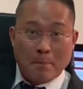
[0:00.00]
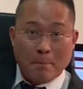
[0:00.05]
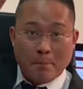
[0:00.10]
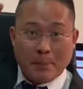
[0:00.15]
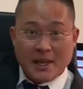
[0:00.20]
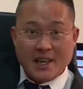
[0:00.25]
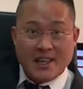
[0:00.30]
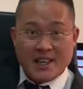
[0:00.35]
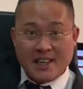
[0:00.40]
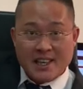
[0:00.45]

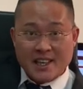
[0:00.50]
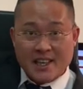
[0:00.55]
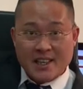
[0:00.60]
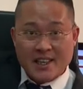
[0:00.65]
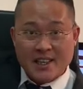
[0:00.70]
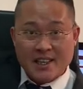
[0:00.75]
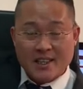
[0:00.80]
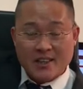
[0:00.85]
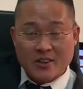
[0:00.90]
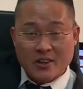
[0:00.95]
B.
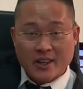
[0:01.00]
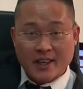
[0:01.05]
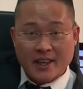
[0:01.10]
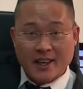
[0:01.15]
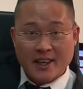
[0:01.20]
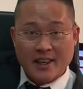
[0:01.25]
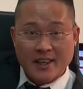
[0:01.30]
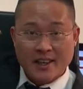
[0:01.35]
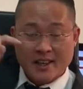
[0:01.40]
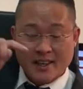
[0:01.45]

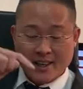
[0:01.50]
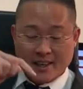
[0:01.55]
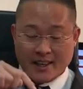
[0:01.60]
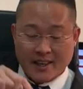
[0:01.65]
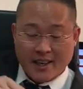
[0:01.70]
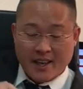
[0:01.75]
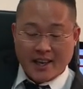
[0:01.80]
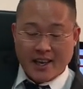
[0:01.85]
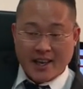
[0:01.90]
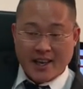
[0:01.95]
Okay,
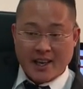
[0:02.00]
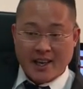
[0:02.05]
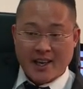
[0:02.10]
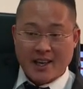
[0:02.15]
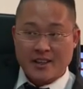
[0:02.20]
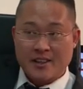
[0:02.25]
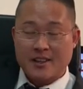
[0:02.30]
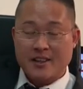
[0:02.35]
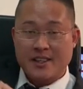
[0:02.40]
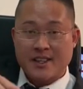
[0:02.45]

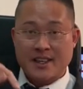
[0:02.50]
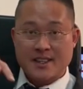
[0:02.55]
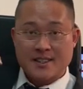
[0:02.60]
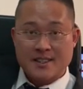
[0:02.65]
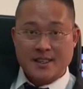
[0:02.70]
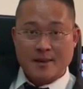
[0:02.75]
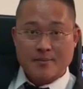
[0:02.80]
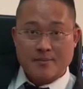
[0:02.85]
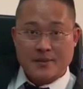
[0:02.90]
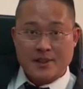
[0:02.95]
A does
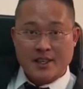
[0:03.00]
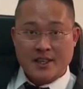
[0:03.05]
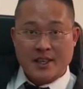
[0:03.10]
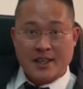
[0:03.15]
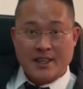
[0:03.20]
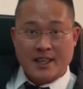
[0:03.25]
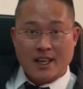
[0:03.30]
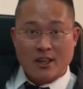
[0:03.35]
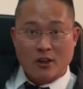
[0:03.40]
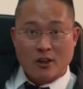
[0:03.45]
something,
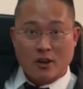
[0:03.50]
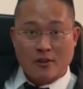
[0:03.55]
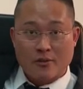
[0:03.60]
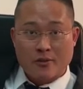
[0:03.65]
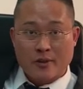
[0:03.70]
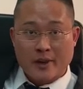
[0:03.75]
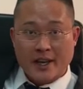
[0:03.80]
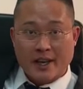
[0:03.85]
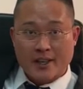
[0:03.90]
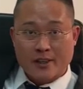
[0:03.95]
an
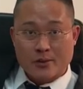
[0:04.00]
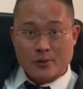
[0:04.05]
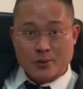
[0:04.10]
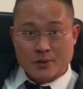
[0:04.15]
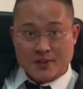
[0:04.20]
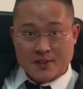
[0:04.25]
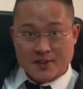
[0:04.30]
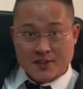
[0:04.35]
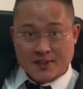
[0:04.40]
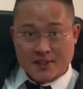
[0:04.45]
unlawful act to
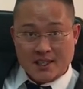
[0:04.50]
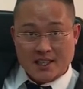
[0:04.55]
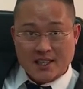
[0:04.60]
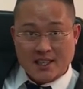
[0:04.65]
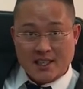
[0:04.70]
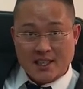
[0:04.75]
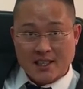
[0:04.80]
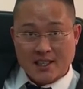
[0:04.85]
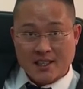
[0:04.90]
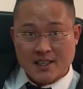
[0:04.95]

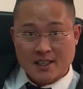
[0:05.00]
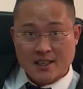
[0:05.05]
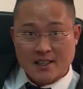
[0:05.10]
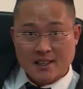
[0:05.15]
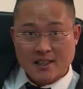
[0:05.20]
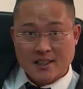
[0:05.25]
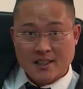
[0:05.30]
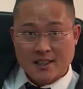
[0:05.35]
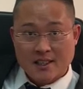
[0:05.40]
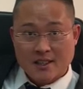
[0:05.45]
C
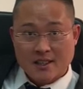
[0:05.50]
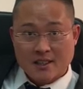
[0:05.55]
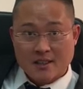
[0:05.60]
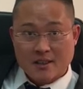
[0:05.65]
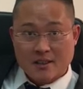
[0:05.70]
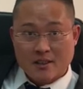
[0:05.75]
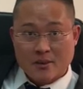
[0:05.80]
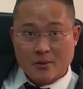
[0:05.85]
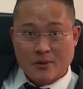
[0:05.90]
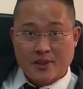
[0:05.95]

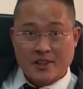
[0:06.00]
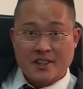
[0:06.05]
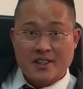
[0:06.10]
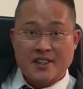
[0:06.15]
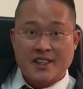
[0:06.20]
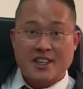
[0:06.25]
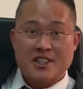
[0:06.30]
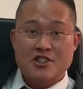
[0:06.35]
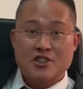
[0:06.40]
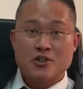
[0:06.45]
with the
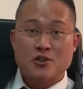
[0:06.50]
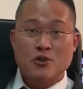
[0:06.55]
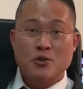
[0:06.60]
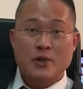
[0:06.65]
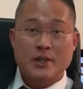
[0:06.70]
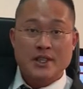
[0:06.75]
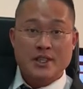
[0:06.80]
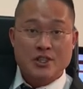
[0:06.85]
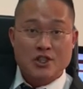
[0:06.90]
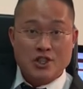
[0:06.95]
intention to
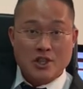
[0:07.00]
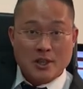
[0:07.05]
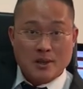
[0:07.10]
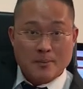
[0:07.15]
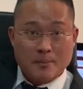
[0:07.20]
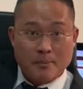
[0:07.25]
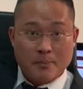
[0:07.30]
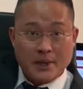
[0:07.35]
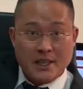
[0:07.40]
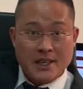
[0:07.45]
injure
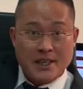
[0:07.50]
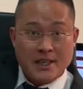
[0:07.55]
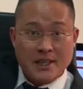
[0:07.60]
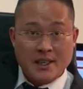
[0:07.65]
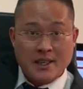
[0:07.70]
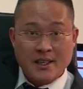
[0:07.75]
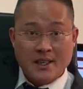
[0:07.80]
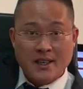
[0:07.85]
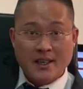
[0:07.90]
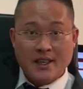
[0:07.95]
B,
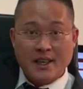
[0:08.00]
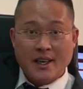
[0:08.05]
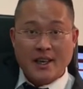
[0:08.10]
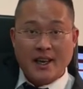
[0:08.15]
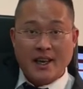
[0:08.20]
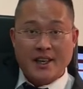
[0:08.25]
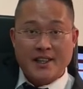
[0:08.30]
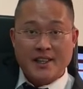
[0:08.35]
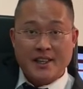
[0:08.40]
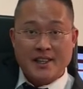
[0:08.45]

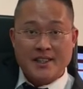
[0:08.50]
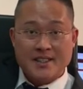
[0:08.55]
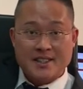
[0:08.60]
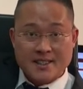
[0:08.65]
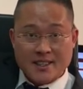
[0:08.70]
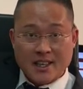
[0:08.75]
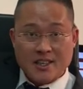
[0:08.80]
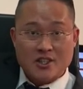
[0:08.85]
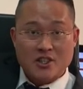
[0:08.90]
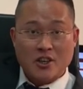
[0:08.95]
and then
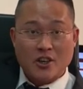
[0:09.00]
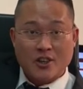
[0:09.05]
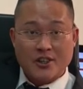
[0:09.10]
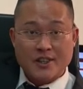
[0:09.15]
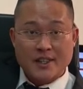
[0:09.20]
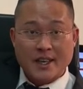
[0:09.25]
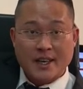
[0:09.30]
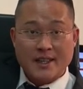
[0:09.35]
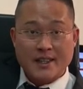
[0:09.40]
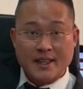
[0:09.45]
such
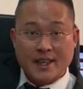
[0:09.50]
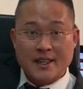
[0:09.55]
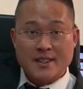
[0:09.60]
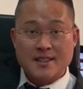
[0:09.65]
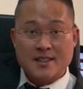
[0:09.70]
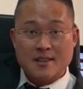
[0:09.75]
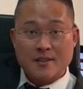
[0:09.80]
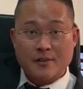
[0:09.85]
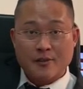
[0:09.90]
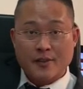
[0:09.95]
conduct does
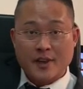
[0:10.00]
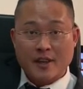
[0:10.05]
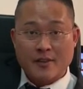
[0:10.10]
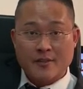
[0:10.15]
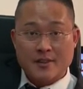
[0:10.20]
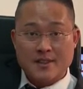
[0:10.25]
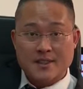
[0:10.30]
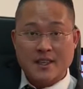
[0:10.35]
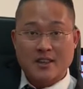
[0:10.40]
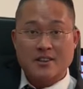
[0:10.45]
in fact
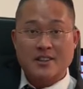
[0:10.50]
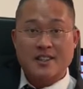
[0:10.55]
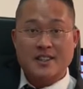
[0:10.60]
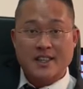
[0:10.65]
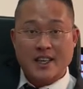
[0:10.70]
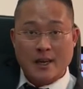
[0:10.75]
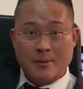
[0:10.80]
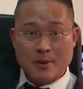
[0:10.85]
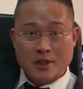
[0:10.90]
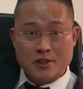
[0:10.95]
result in
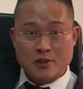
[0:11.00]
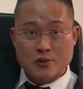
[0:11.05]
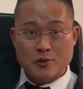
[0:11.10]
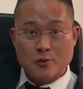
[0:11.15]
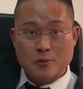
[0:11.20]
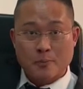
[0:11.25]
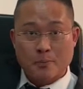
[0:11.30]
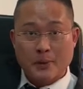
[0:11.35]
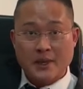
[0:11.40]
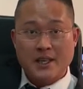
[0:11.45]
damage to
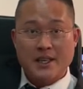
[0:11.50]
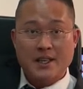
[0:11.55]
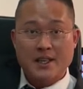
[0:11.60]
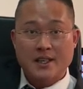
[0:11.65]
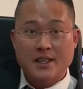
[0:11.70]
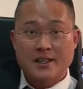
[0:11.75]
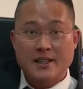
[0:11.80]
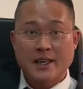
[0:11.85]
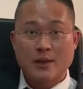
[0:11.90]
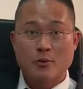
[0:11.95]
B.
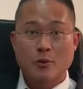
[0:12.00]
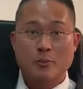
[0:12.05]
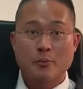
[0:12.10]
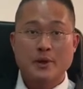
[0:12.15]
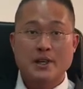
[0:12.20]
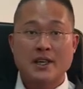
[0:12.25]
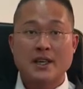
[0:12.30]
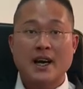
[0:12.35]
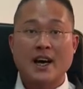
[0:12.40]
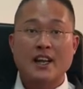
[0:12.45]
That will
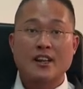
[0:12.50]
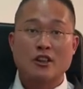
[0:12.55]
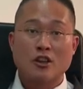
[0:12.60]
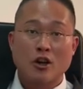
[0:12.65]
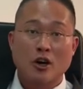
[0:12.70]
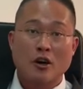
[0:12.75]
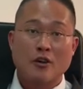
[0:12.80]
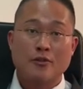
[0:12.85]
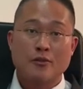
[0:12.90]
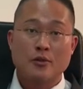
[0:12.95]
be
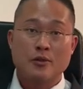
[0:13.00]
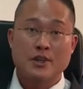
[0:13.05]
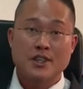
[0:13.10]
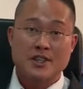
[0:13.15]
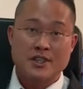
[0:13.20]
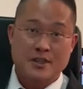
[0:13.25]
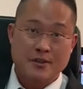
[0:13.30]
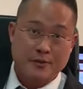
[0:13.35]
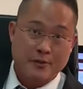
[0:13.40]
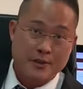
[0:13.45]
unlawful
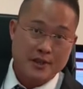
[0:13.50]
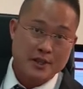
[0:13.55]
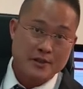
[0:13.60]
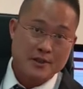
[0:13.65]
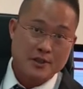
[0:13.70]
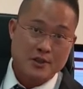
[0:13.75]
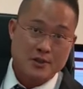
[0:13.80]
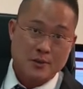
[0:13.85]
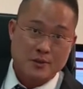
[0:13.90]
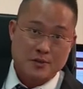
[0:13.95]

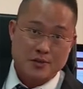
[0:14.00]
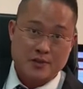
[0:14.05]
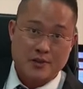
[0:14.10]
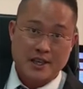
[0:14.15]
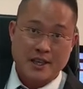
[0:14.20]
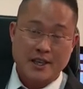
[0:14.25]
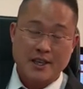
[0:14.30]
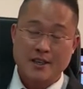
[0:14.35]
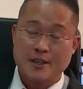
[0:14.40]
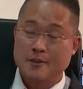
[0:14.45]
interference with
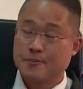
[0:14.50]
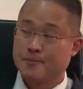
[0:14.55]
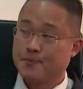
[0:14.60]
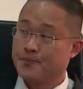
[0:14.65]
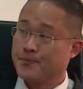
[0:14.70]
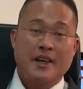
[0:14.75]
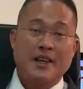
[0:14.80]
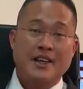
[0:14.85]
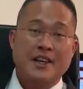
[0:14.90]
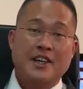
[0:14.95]
trade.
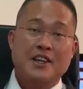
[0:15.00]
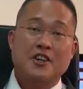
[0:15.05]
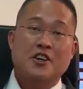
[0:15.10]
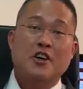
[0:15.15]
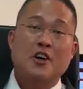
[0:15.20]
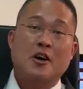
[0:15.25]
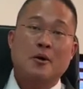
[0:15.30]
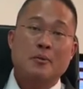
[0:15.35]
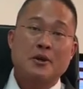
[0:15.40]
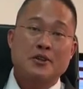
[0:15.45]
Another
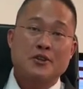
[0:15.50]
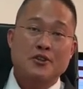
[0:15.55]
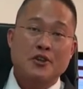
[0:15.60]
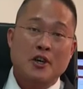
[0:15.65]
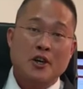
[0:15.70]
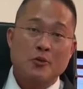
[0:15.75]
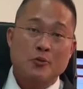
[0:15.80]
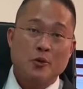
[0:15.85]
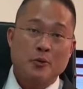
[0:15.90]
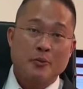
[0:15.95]
common
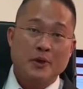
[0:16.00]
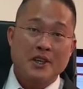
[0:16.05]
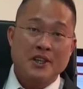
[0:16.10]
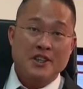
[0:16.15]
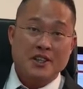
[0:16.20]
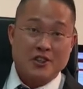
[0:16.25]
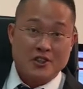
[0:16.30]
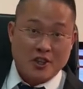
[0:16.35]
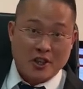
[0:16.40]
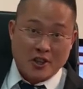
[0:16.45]
tort will be the
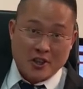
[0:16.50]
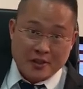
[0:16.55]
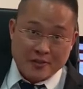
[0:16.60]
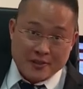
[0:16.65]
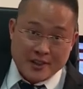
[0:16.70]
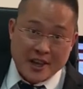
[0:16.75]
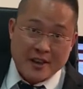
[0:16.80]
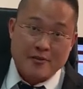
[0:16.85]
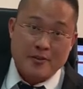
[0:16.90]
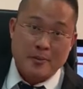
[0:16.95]
tort of
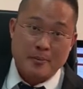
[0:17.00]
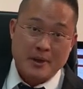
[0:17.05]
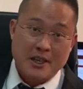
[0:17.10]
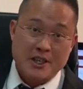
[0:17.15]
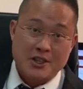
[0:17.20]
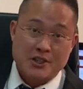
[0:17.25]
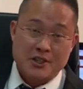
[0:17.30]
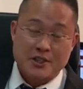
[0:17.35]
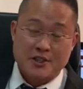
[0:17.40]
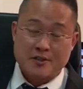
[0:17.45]

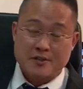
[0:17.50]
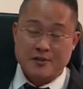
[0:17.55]
defamation.